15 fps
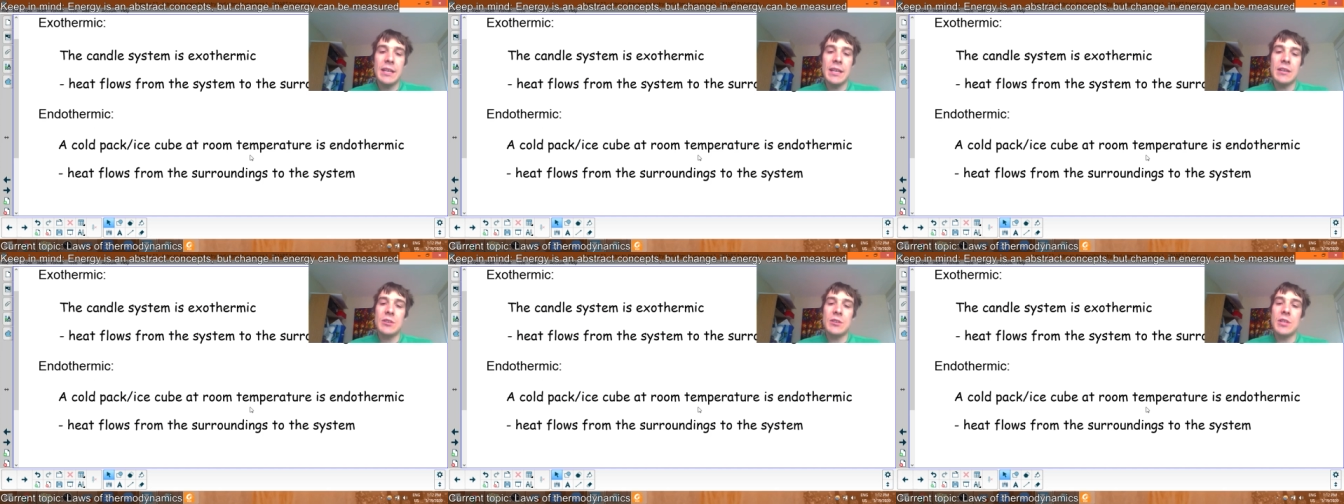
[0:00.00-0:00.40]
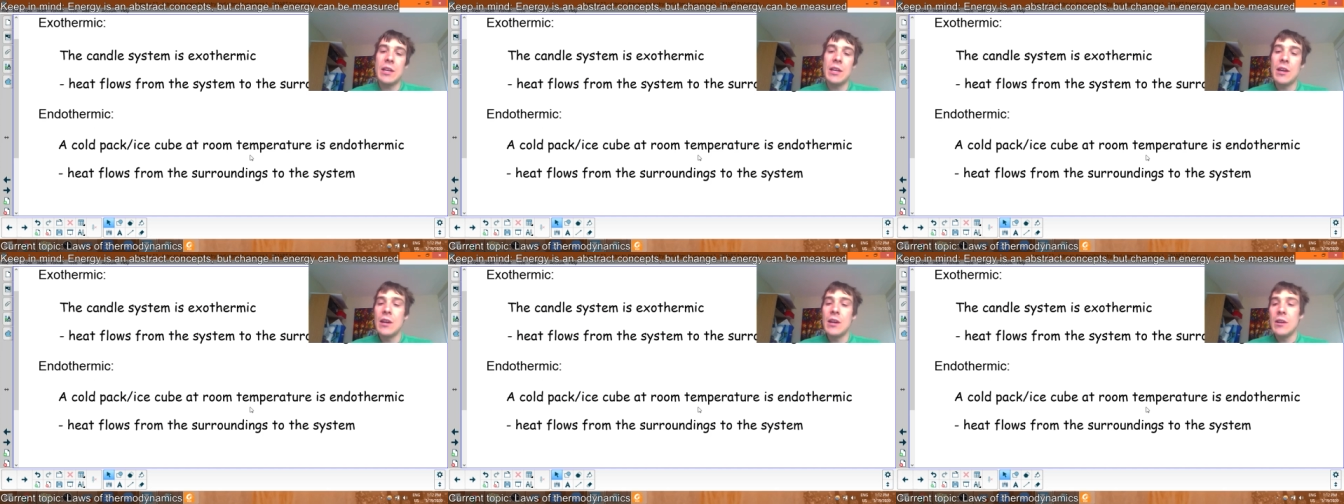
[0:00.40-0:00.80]

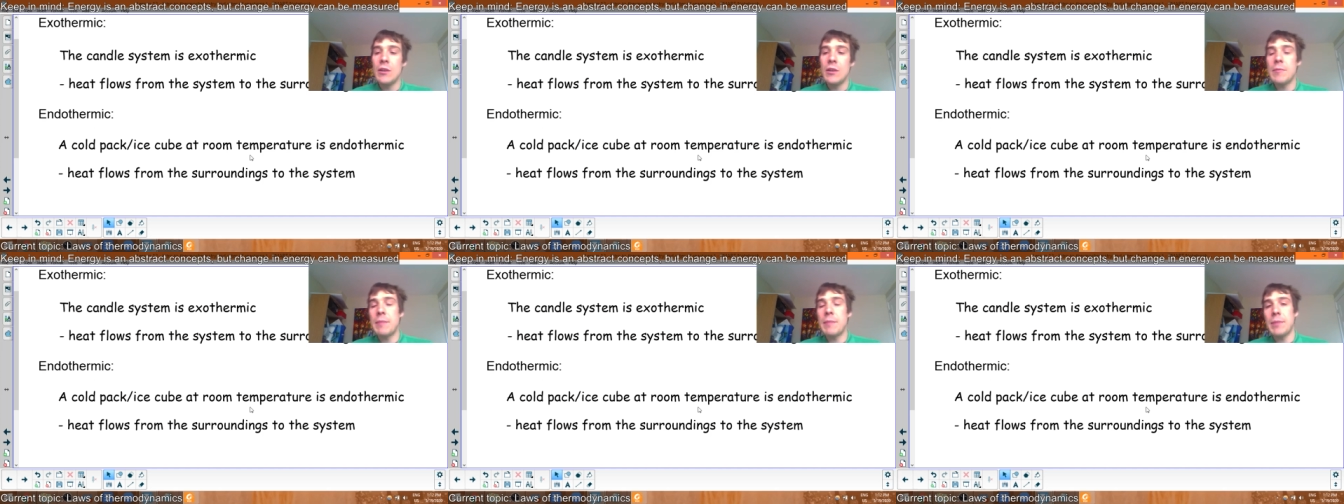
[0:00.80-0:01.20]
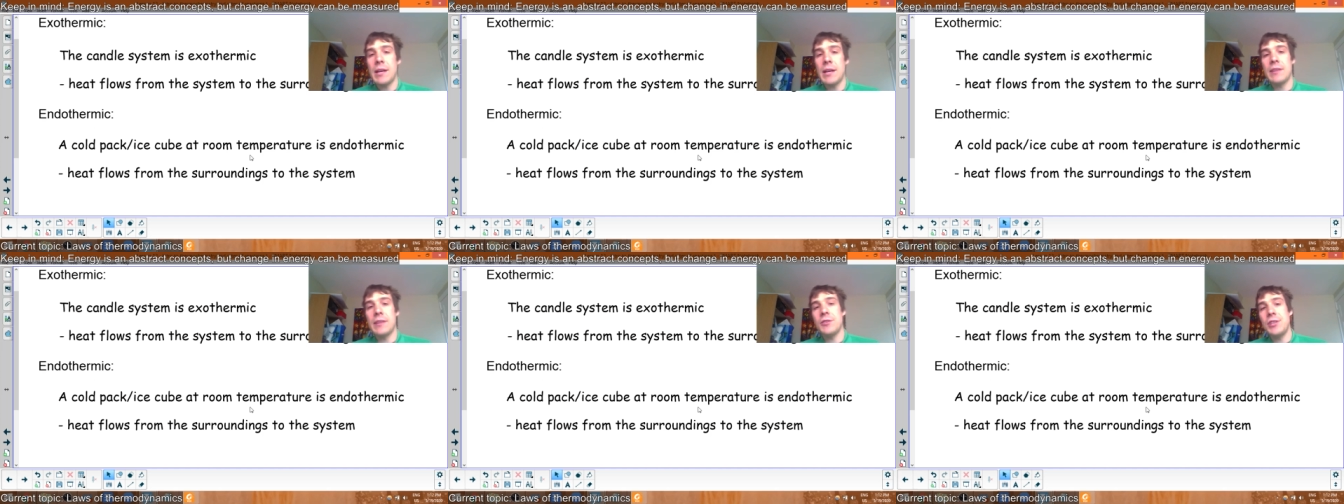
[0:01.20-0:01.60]
energy.
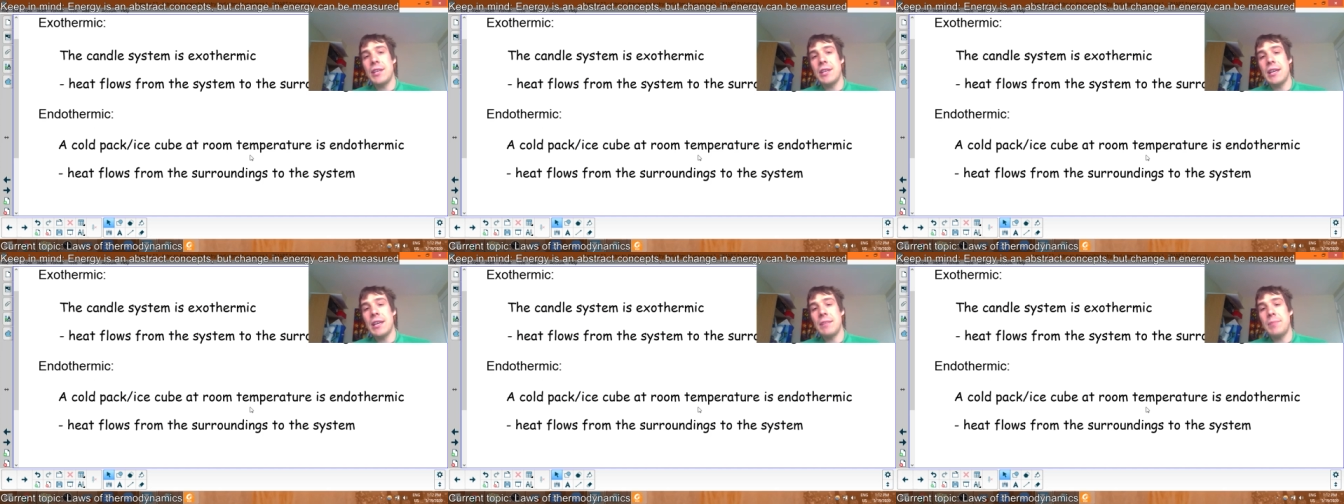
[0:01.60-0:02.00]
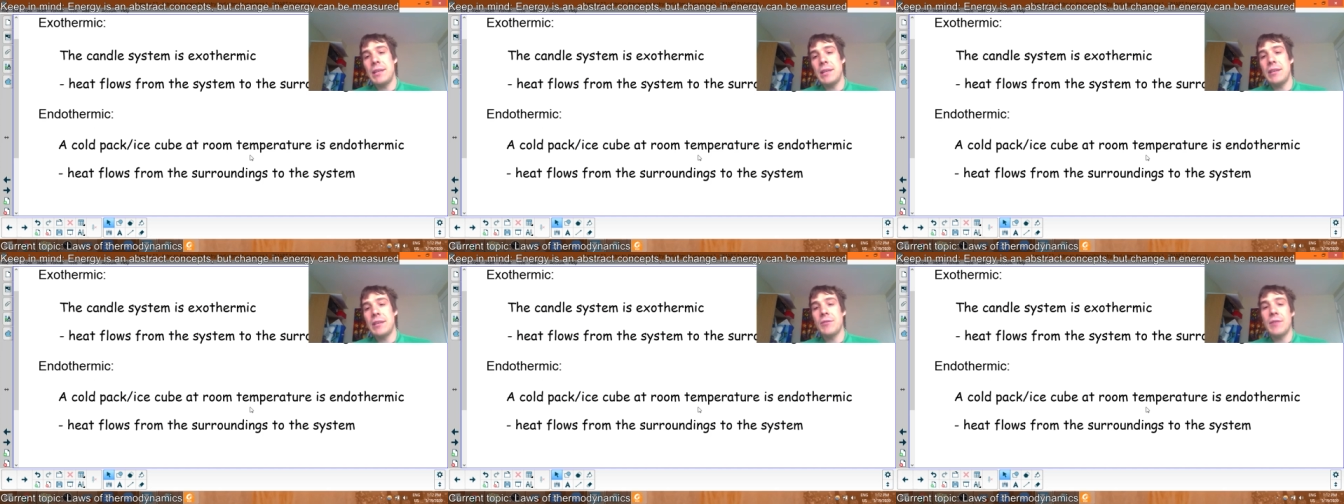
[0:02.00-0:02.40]
Remember, energy can't
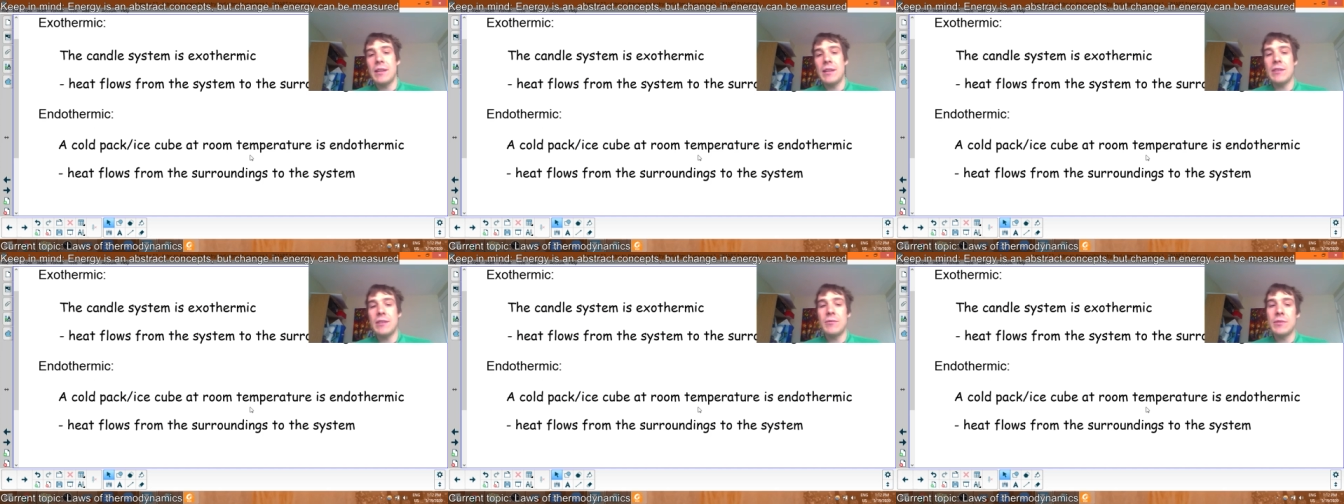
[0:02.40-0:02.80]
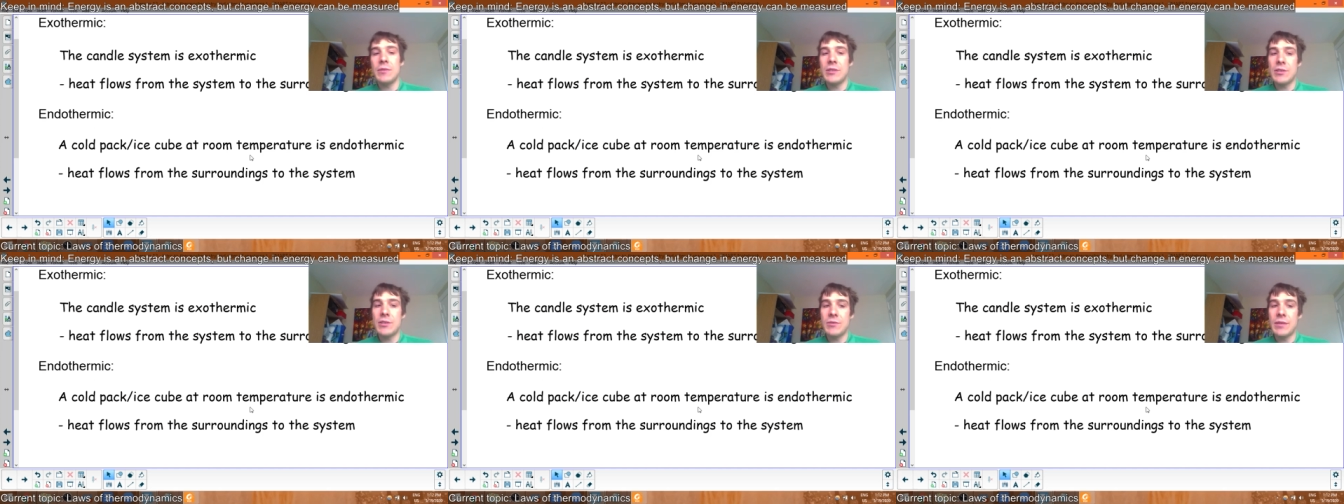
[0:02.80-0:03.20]
be created or
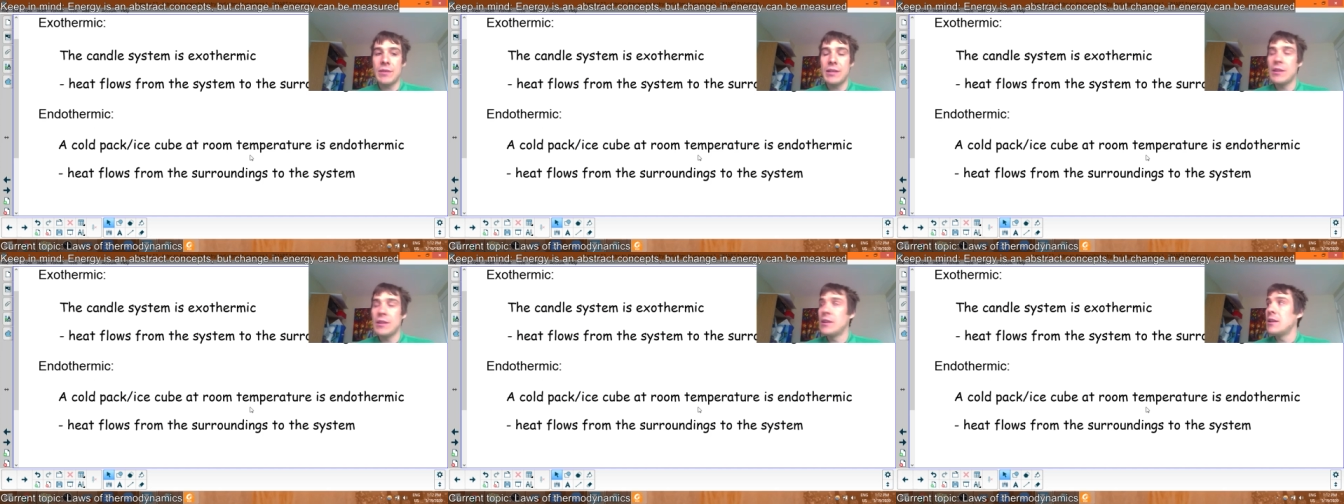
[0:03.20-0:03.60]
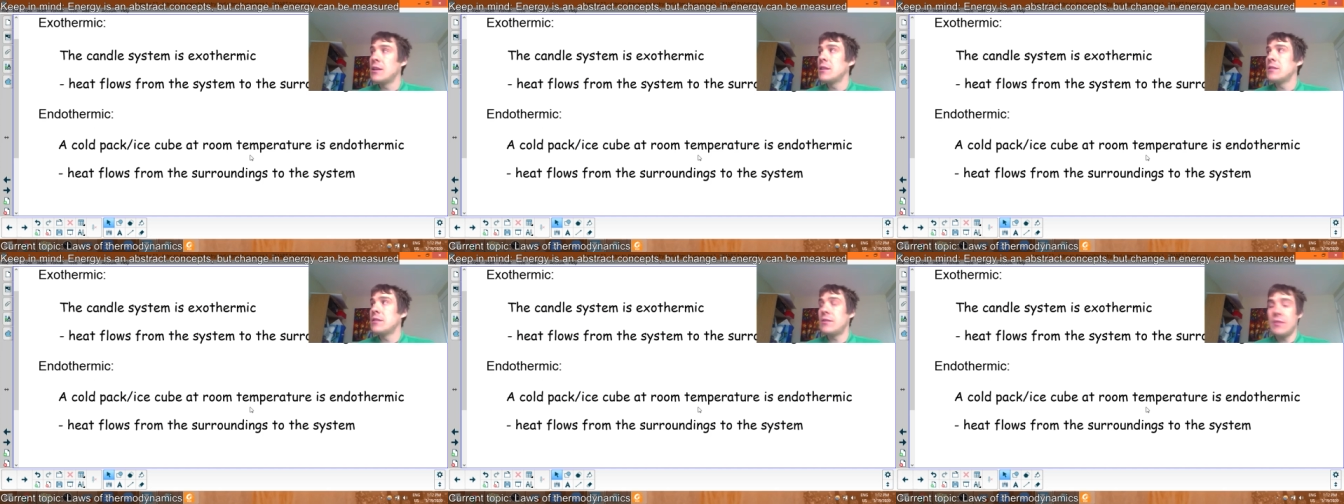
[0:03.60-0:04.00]
destroyed.
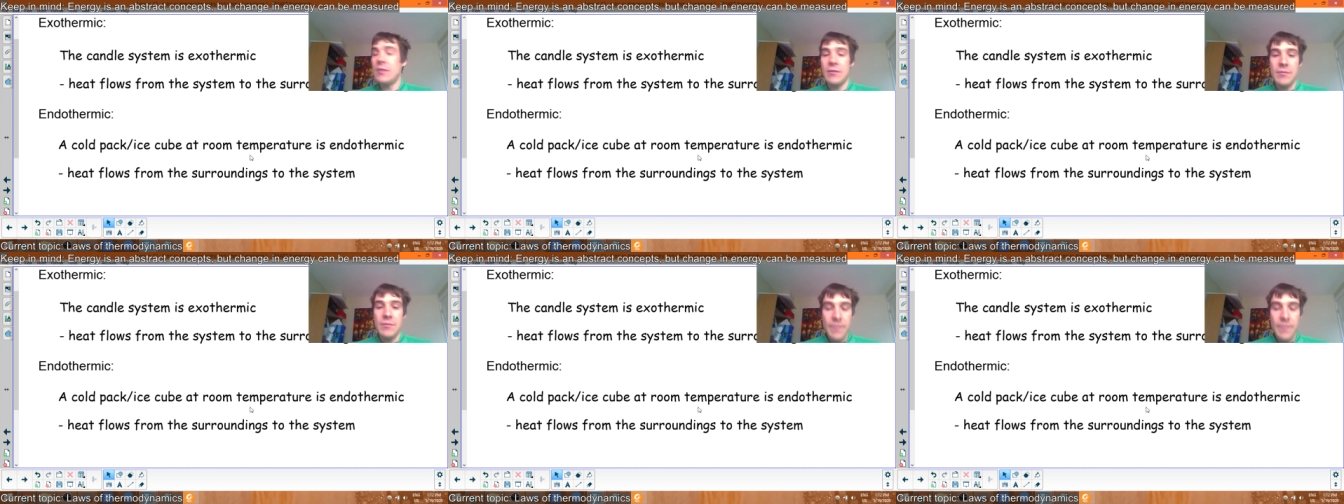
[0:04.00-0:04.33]
So